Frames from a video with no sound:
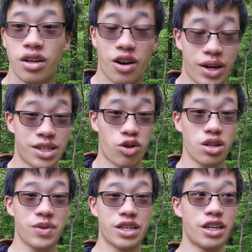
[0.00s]
Alright, so we're
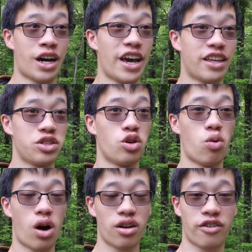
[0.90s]
going to be hiking to a
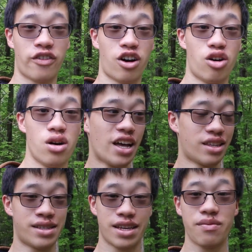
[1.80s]
waterfall. At
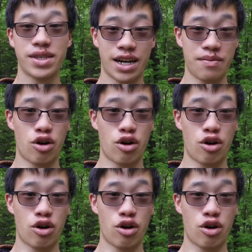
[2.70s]
the same time,